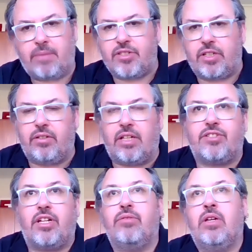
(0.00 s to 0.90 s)
absolutely.
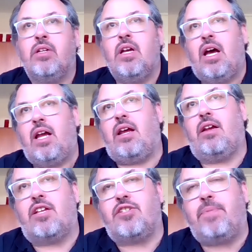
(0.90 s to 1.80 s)
So
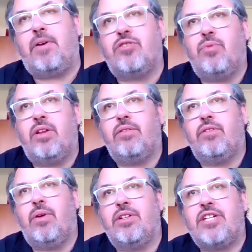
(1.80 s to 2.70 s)
I suppose the
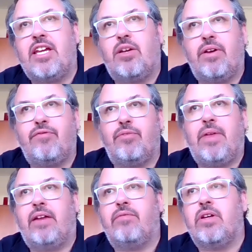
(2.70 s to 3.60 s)
one takeaway
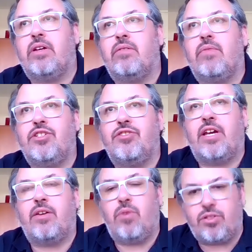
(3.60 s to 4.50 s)
from that, as you
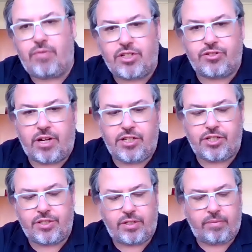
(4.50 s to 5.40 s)
say, whilst
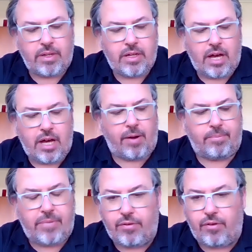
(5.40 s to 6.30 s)
registrations are
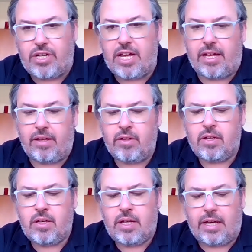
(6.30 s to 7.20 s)
up year on year,
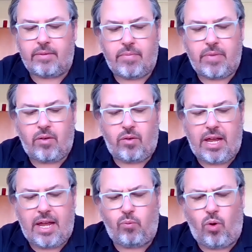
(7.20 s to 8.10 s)

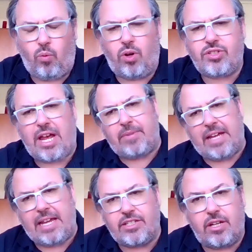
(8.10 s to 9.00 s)
what's
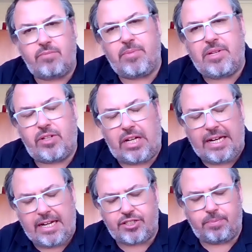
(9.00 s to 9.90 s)
happening in terms,
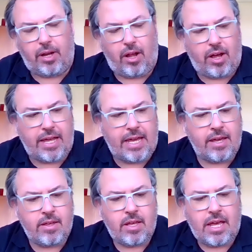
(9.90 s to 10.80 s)
clearly
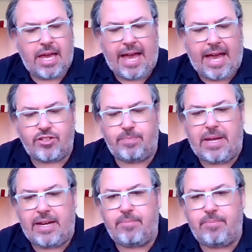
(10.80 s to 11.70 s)
supply has
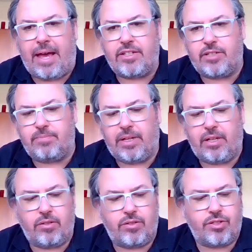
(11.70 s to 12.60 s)
been impacted
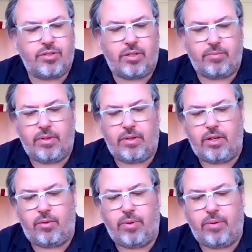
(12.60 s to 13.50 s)
because,
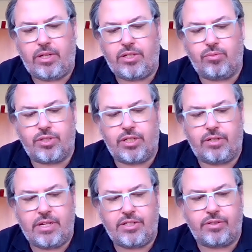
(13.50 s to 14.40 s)
we talked in
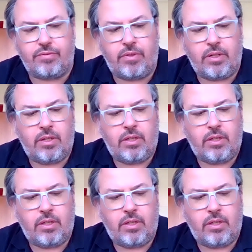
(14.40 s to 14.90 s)
a recent